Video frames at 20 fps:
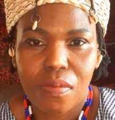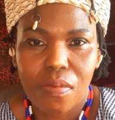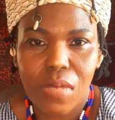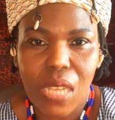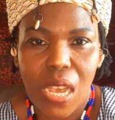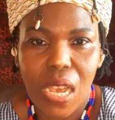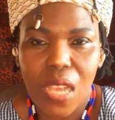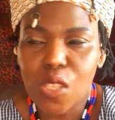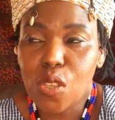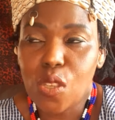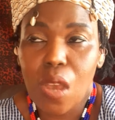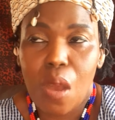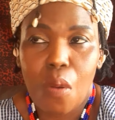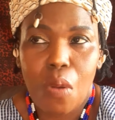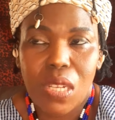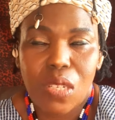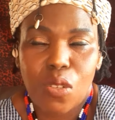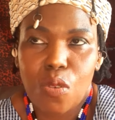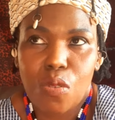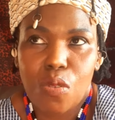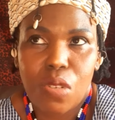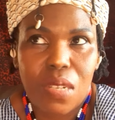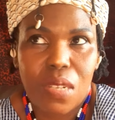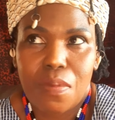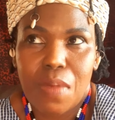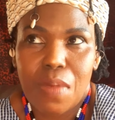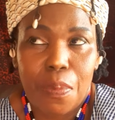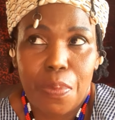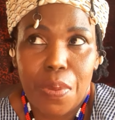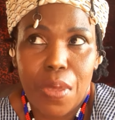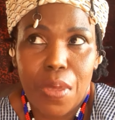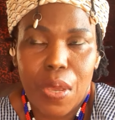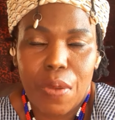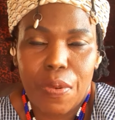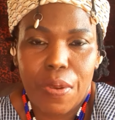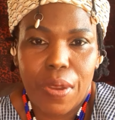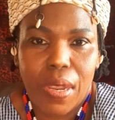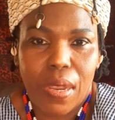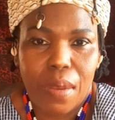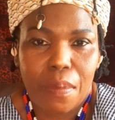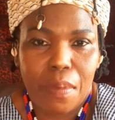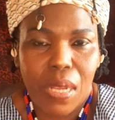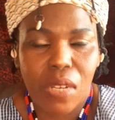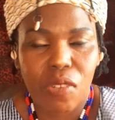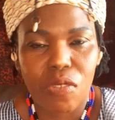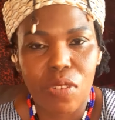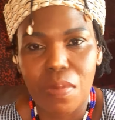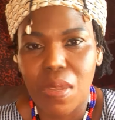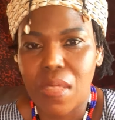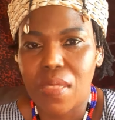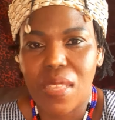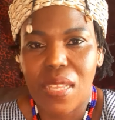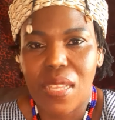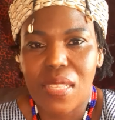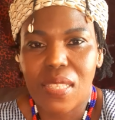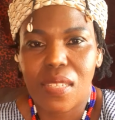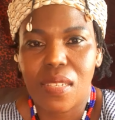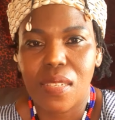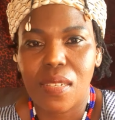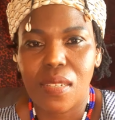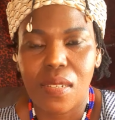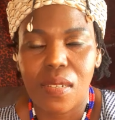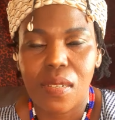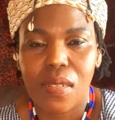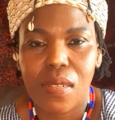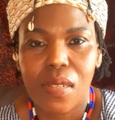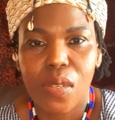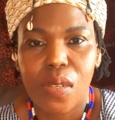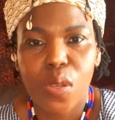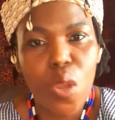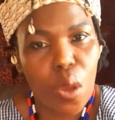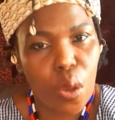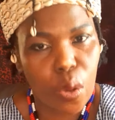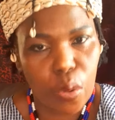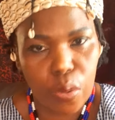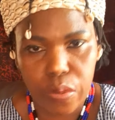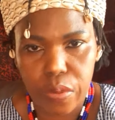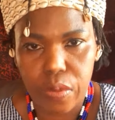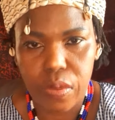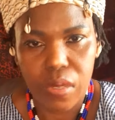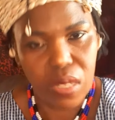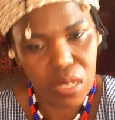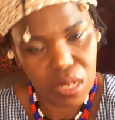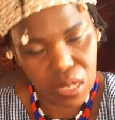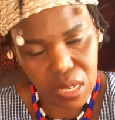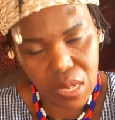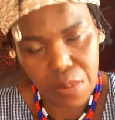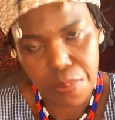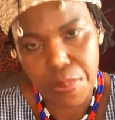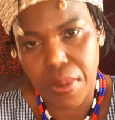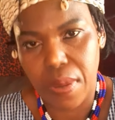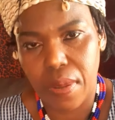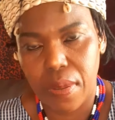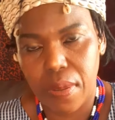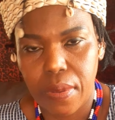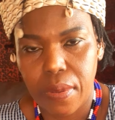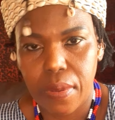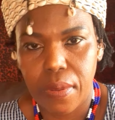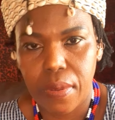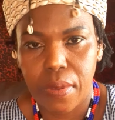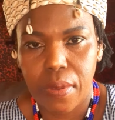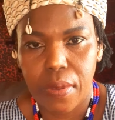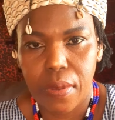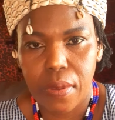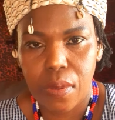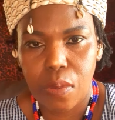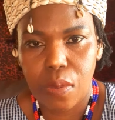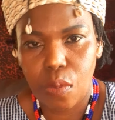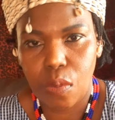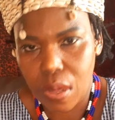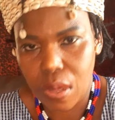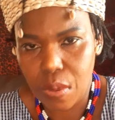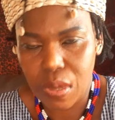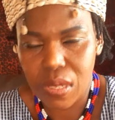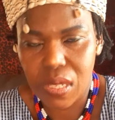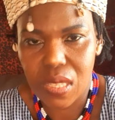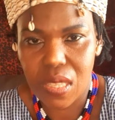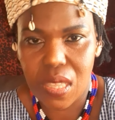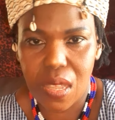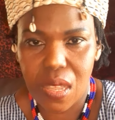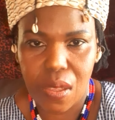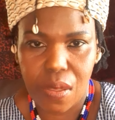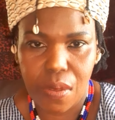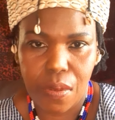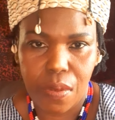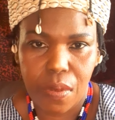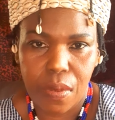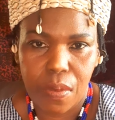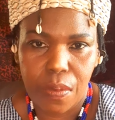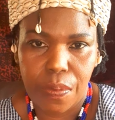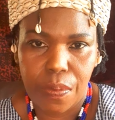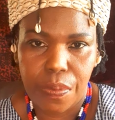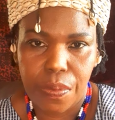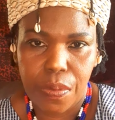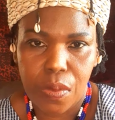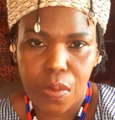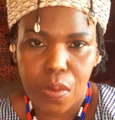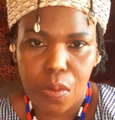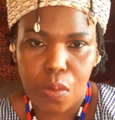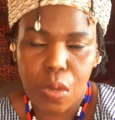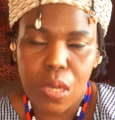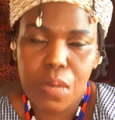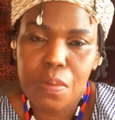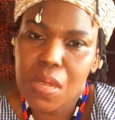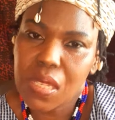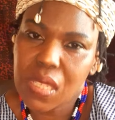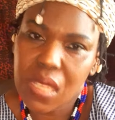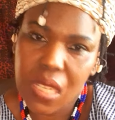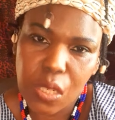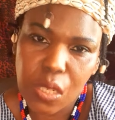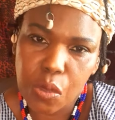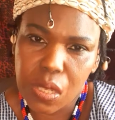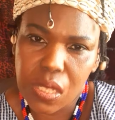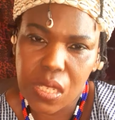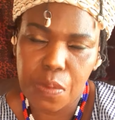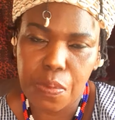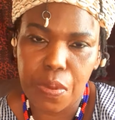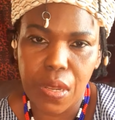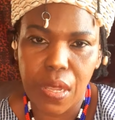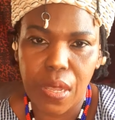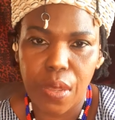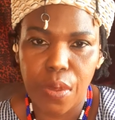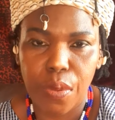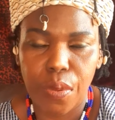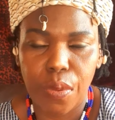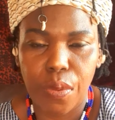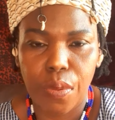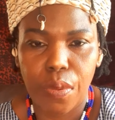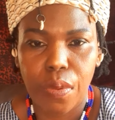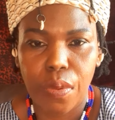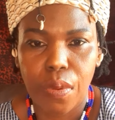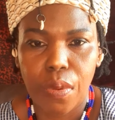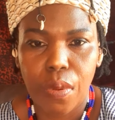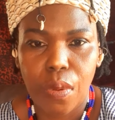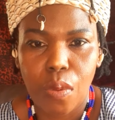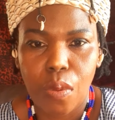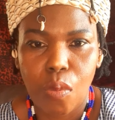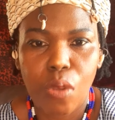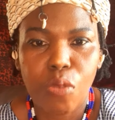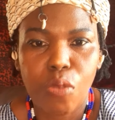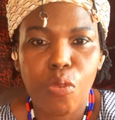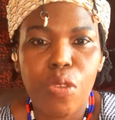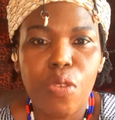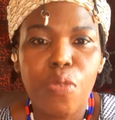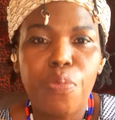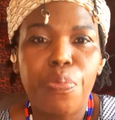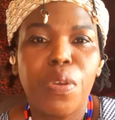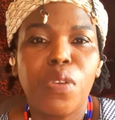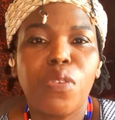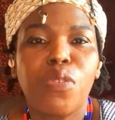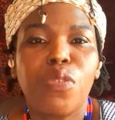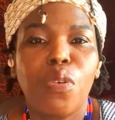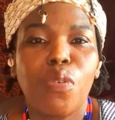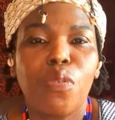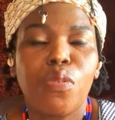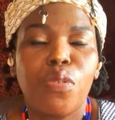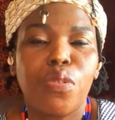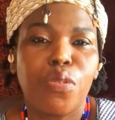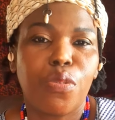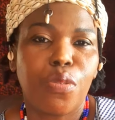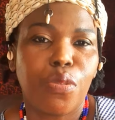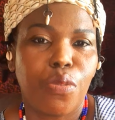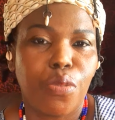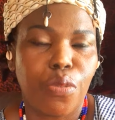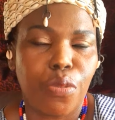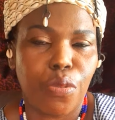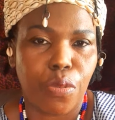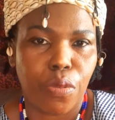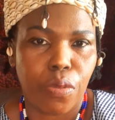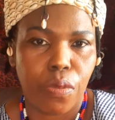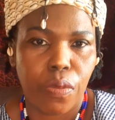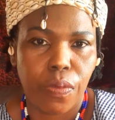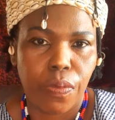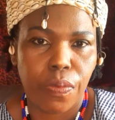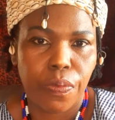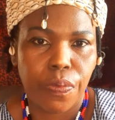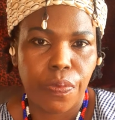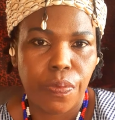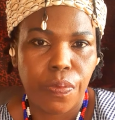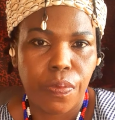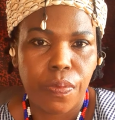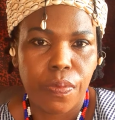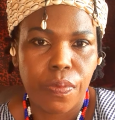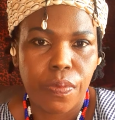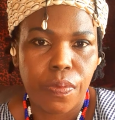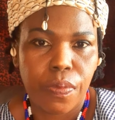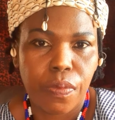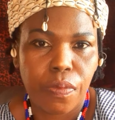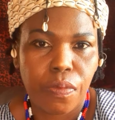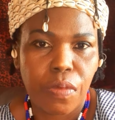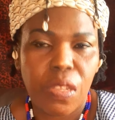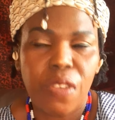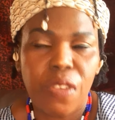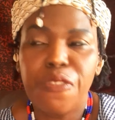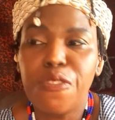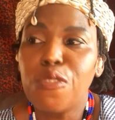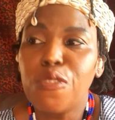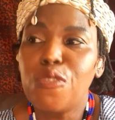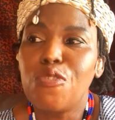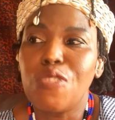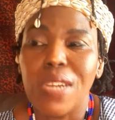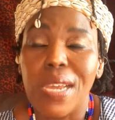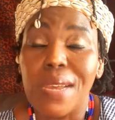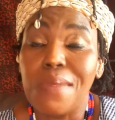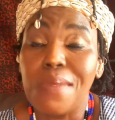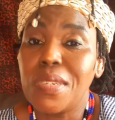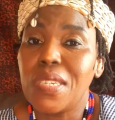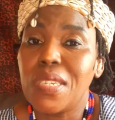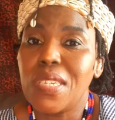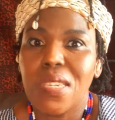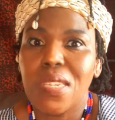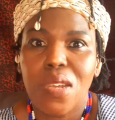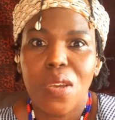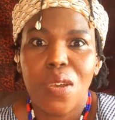I saw our totem appearing in my dream and that's it. No, dig deeper. Why was it there? What message was it bringing you? What were you being told to do? If you dreamt